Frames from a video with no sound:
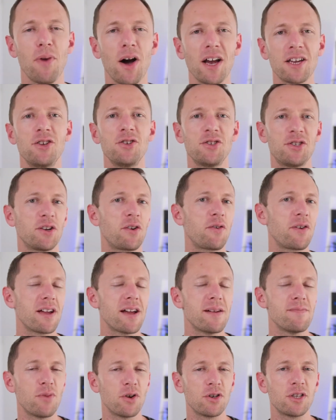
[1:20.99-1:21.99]
Mike used to
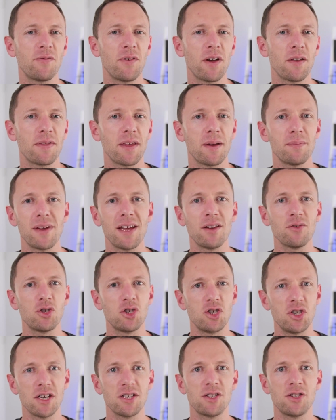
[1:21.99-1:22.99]
create most of our
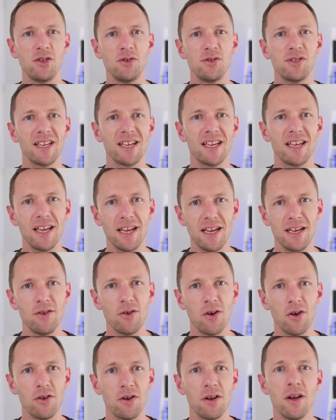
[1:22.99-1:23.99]
thumbnails just using
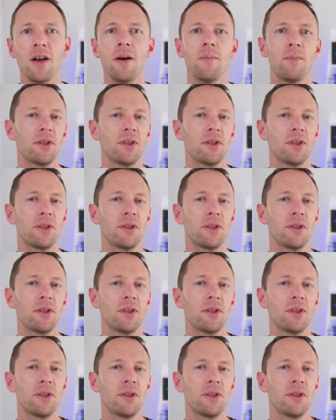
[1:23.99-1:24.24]
Keynote,